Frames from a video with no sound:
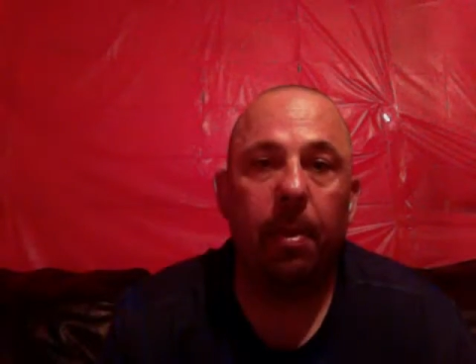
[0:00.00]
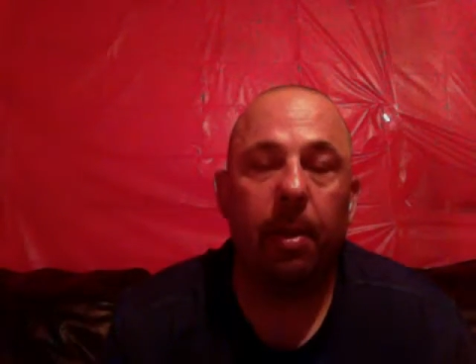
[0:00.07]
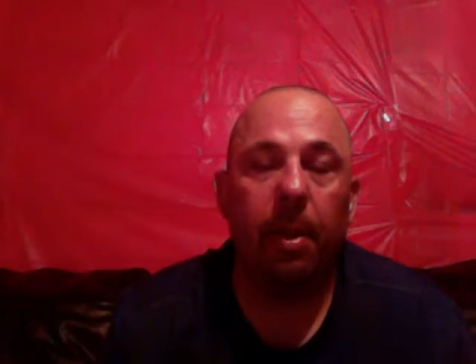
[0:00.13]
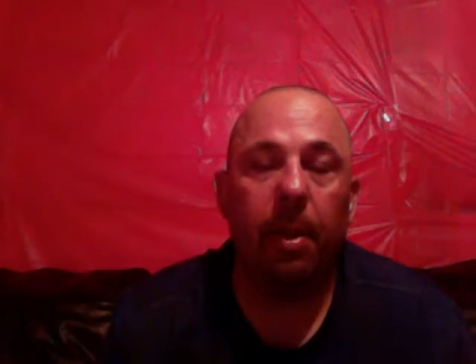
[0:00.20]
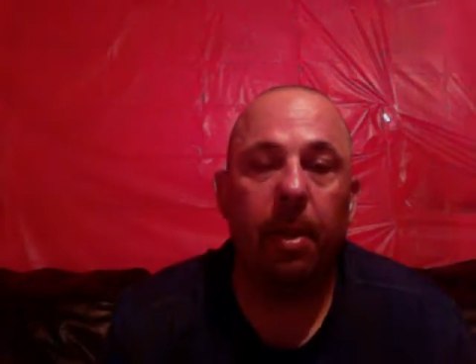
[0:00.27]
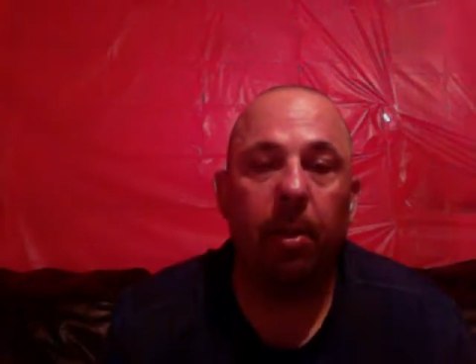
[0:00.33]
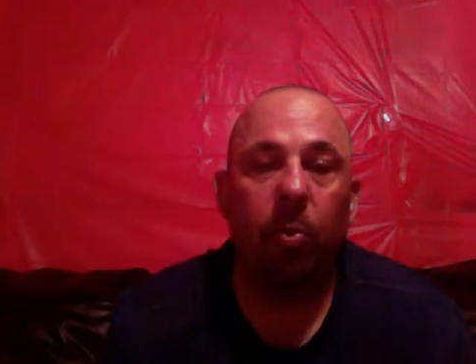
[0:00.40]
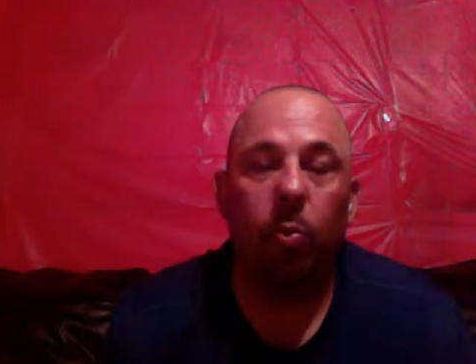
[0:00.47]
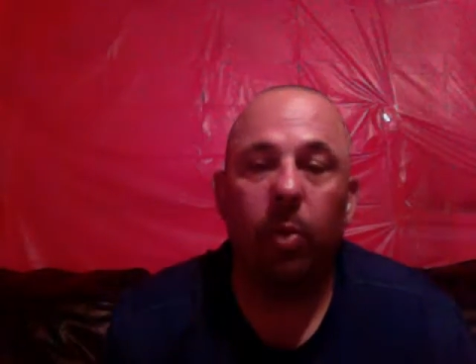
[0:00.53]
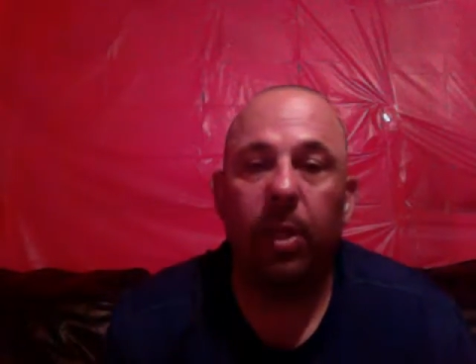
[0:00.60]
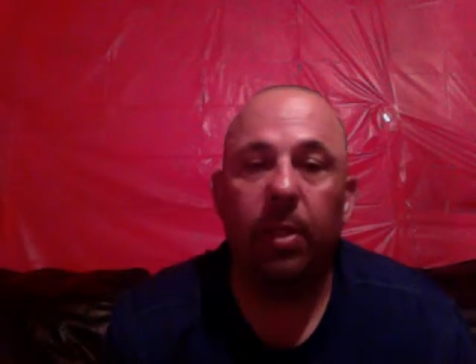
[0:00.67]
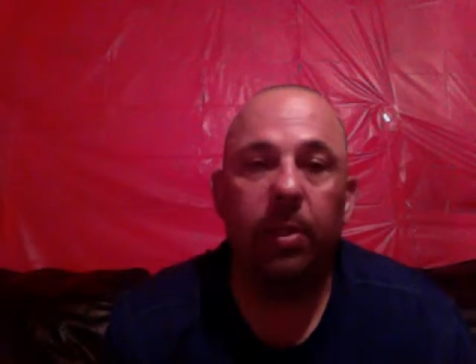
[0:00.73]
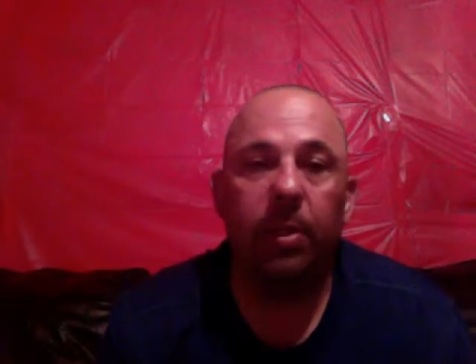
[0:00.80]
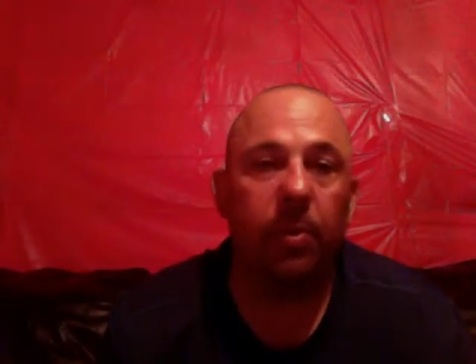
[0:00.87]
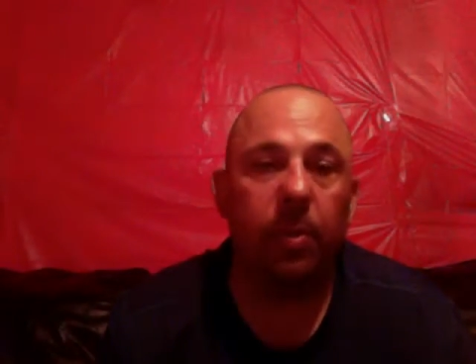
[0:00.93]
And they'll
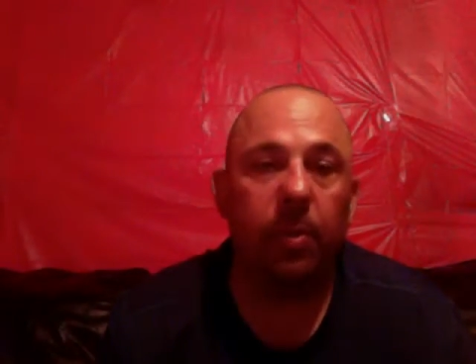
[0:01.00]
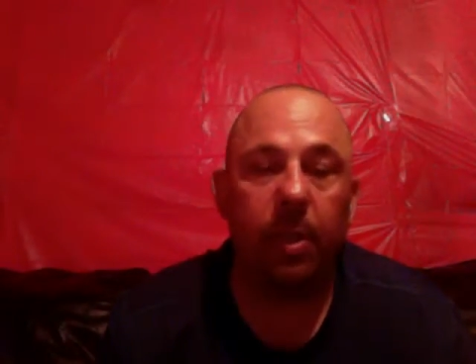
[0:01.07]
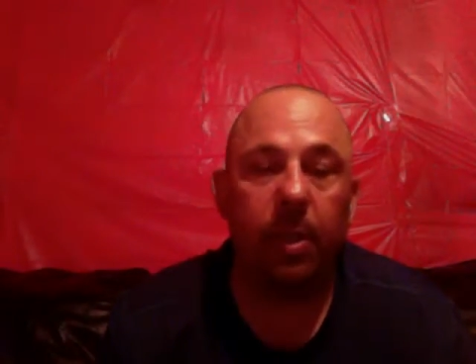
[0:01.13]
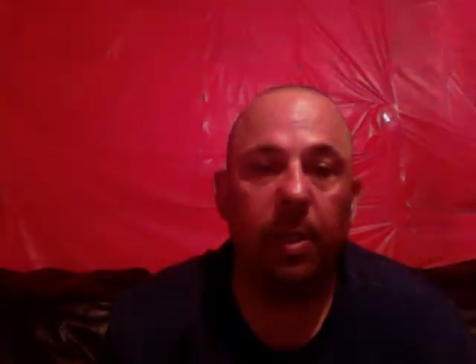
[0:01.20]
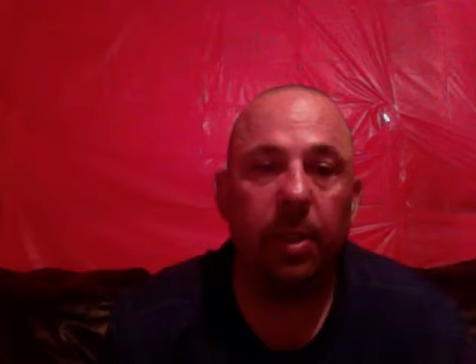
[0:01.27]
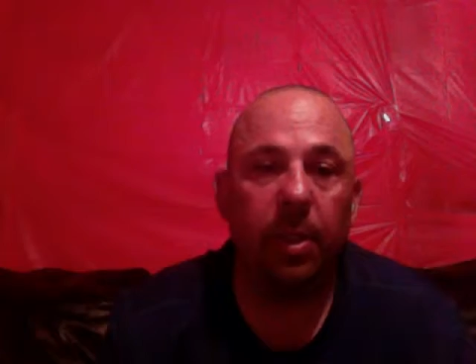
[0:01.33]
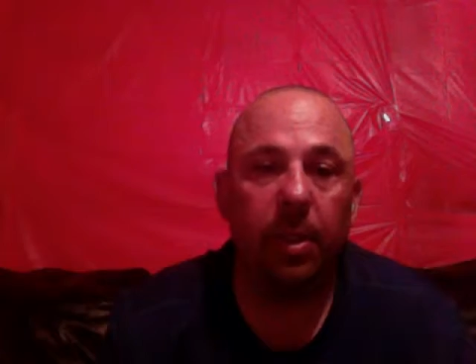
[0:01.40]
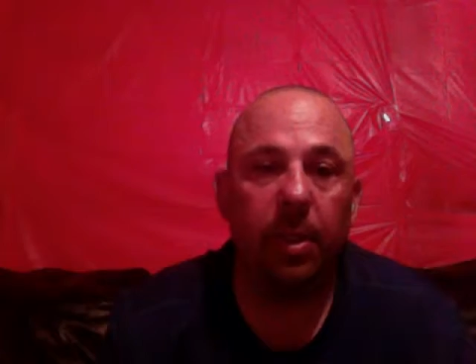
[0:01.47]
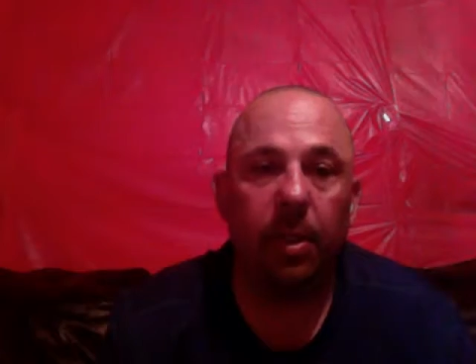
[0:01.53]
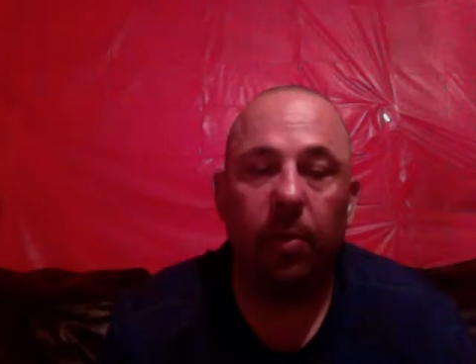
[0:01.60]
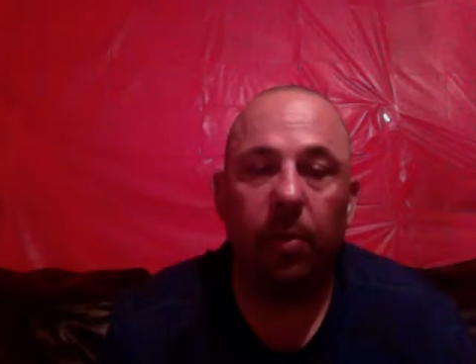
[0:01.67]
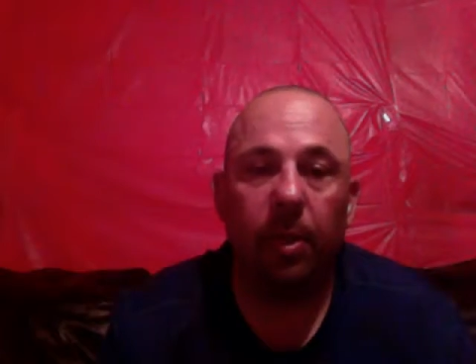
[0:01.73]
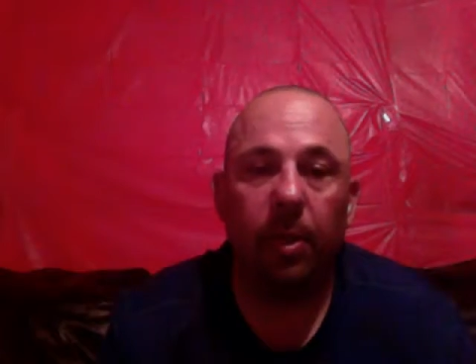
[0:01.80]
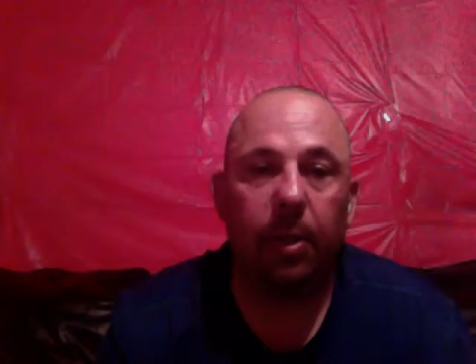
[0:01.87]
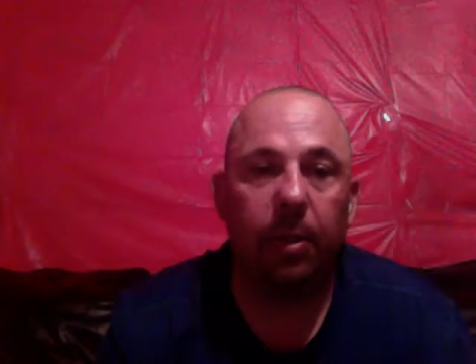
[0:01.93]
run to a
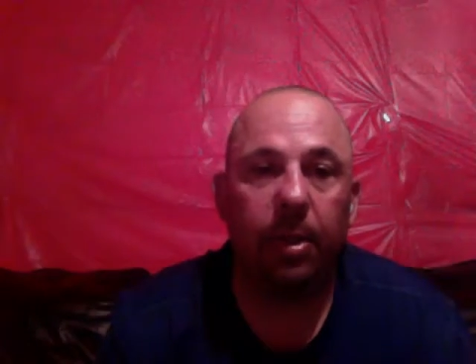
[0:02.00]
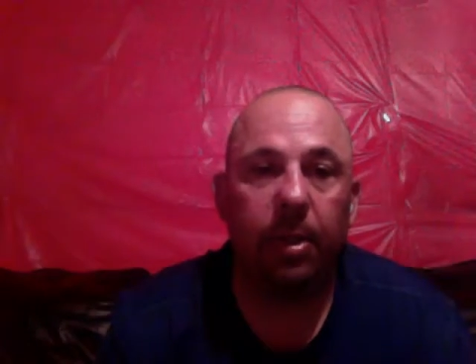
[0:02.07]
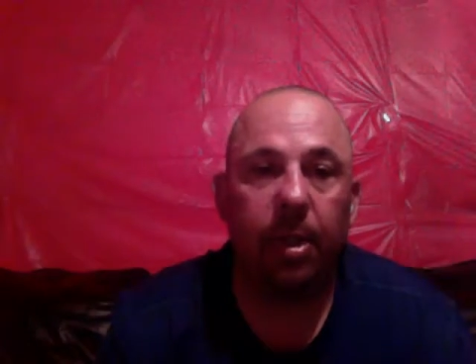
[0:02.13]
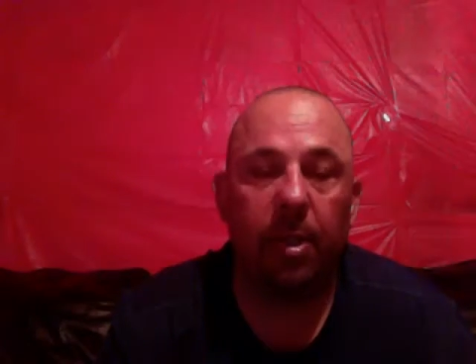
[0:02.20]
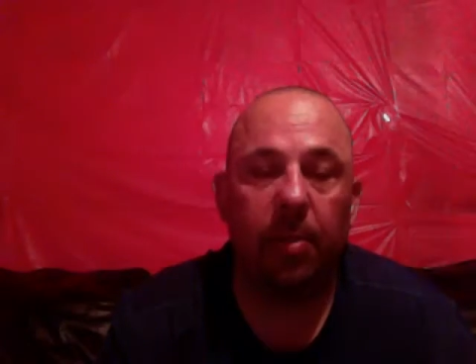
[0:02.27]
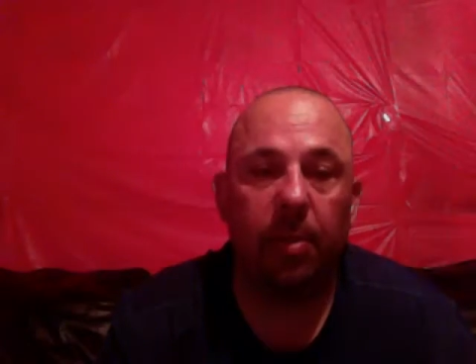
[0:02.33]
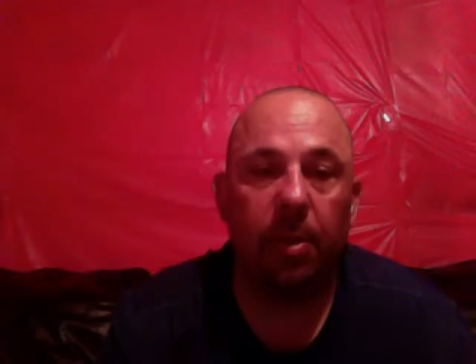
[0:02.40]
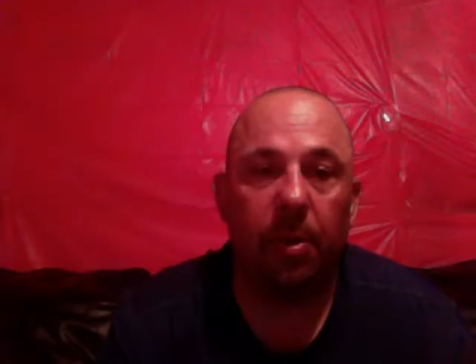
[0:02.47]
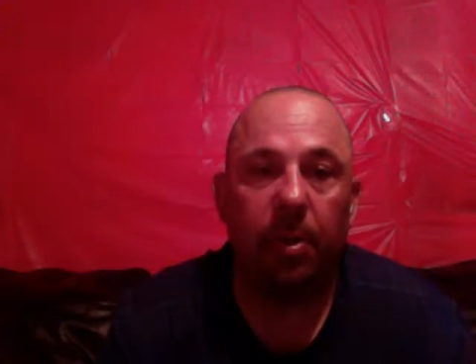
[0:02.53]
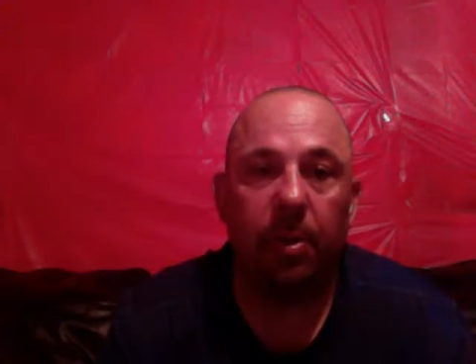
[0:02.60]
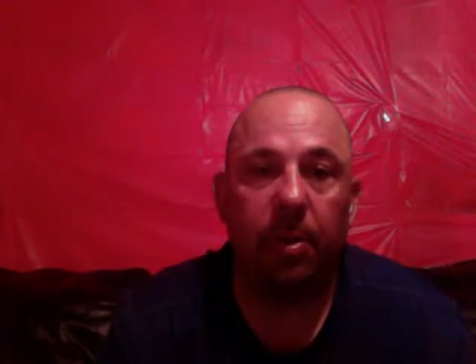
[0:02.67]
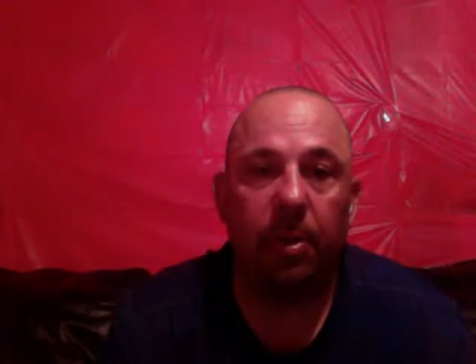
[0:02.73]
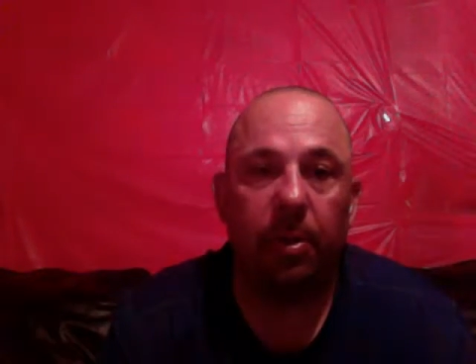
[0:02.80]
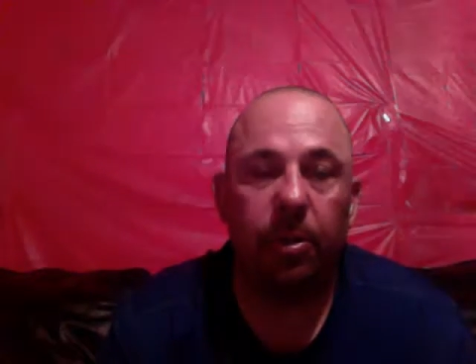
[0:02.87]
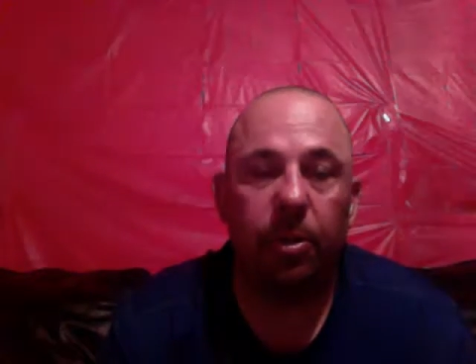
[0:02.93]
lawyer and tell them all
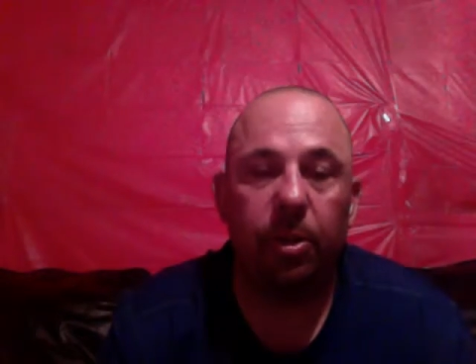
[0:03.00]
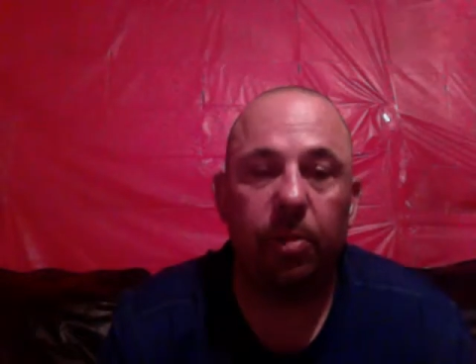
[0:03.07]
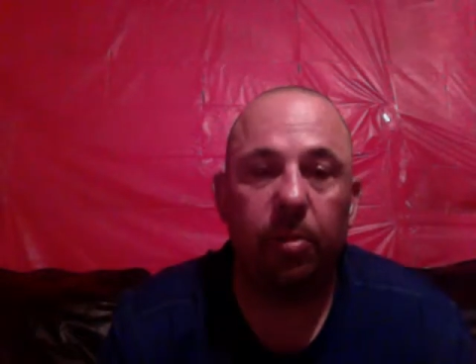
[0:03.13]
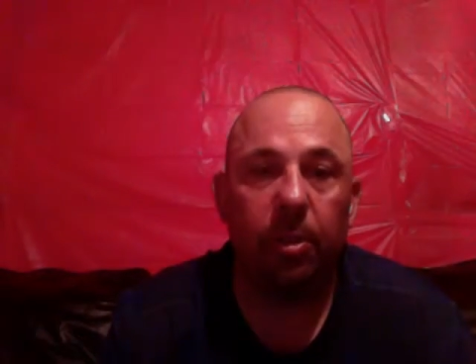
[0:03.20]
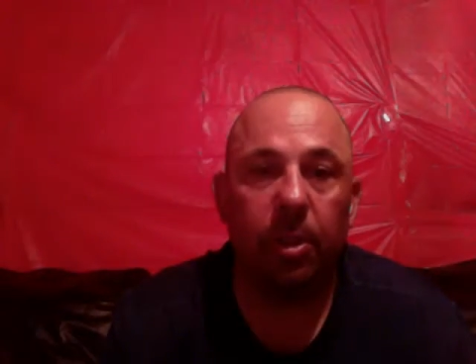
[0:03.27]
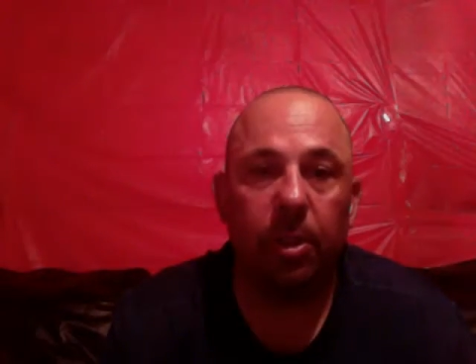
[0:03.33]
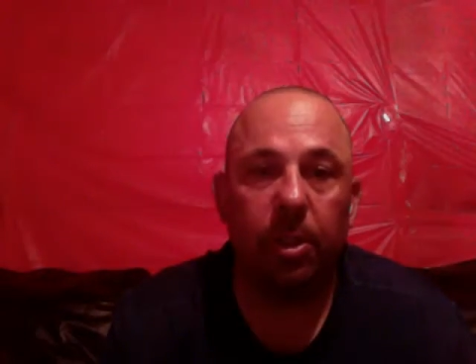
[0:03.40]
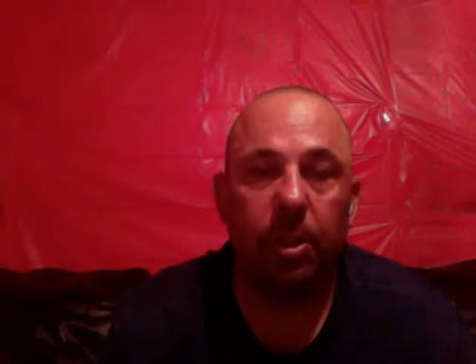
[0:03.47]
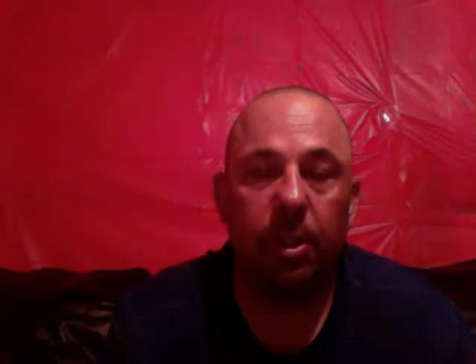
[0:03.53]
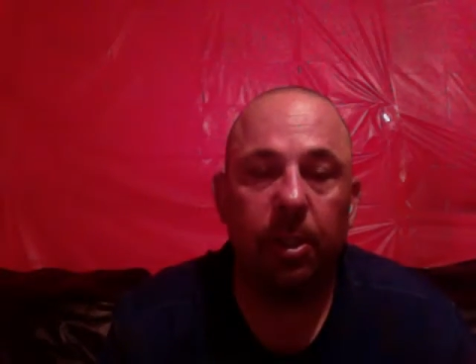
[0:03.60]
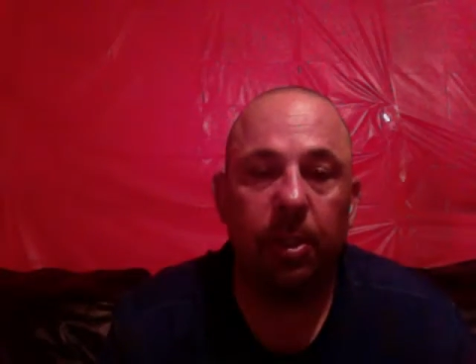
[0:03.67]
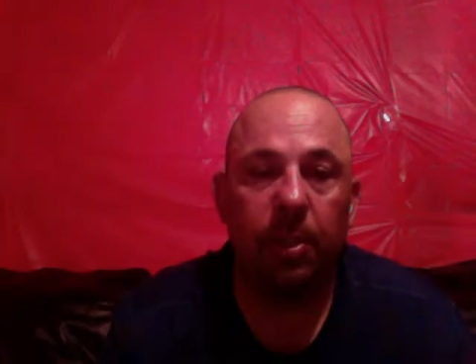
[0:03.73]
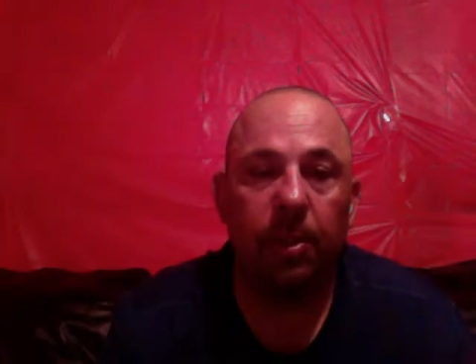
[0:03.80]
the gibberish